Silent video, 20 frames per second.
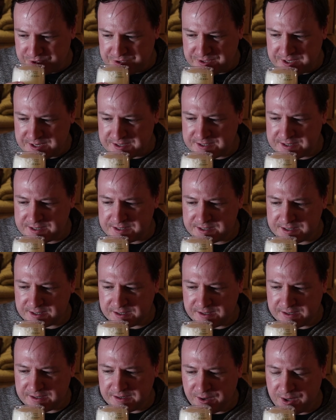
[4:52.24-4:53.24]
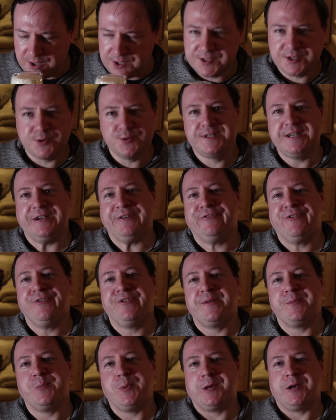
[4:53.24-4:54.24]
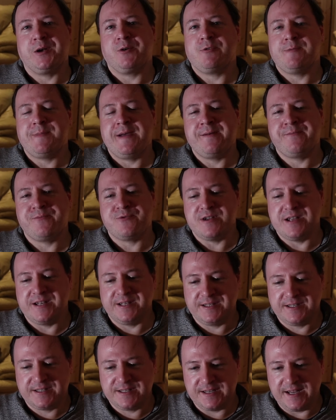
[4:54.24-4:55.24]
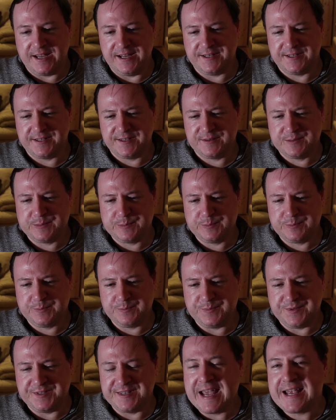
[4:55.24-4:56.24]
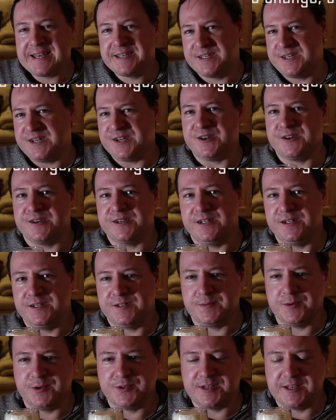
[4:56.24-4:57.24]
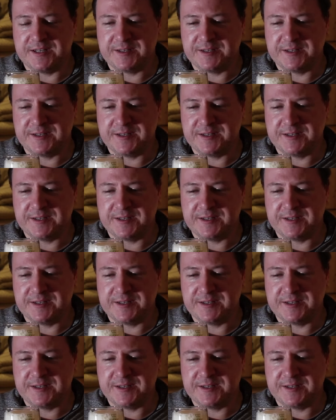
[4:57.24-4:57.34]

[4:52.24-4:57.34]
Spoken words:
But this is also different than what I remember. It's zestier, I suppose.